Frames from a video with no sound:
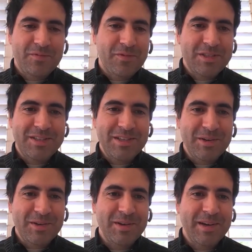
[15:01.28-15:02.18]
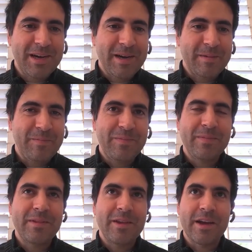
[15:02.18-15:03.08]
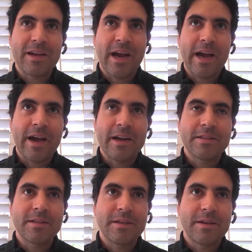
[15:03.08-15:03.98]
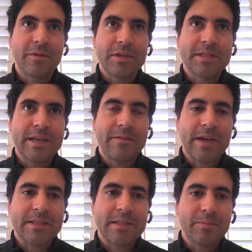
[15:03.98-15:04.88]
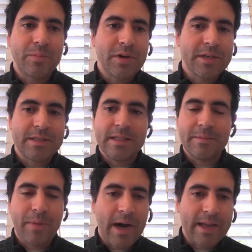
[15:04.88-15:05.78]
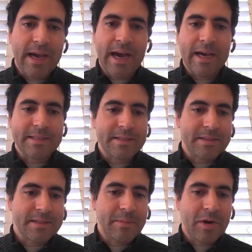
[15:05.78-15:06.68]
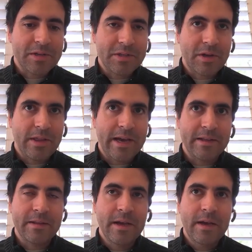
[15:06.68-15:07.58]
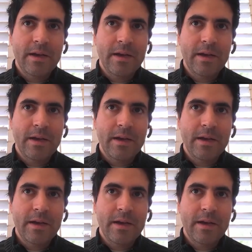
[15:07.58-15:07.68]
first deal, I got into the real estate investing books and the podcasts and the seminars and all that. And